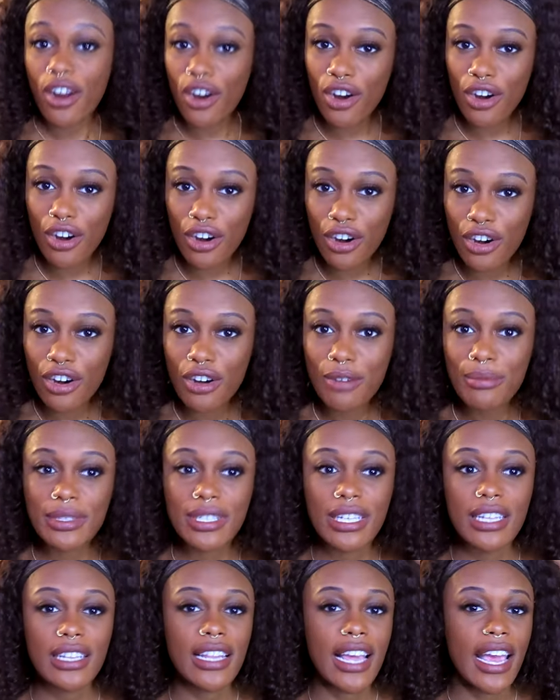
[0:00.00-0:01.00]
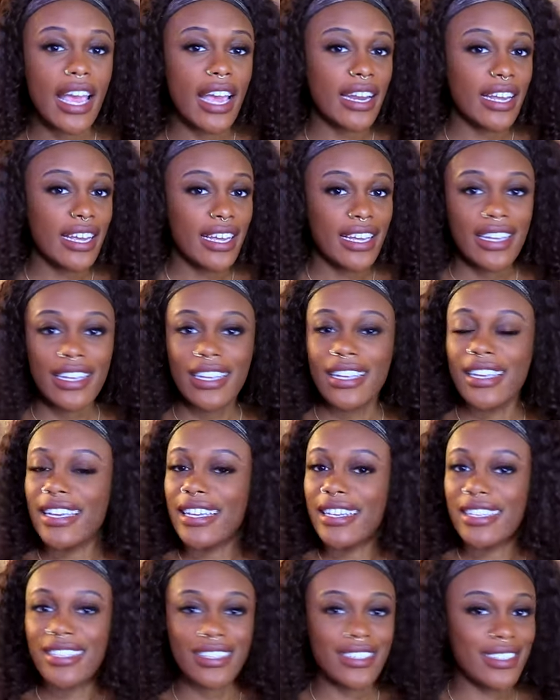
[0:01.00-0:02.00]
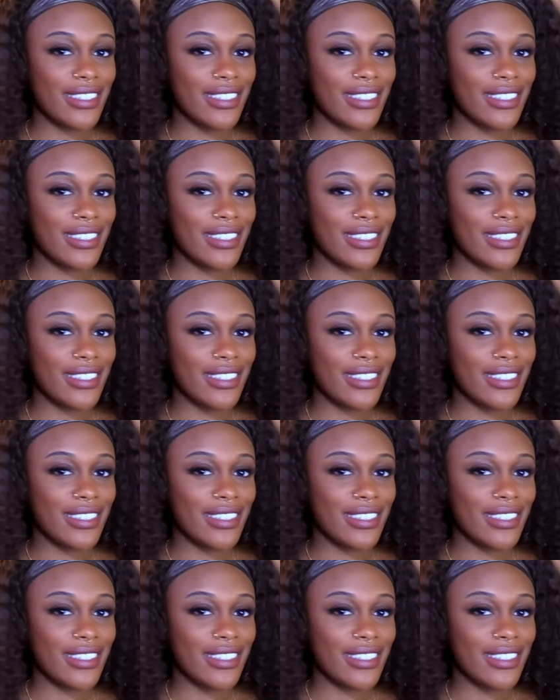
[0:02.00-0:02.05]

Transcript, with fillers: herbs and that it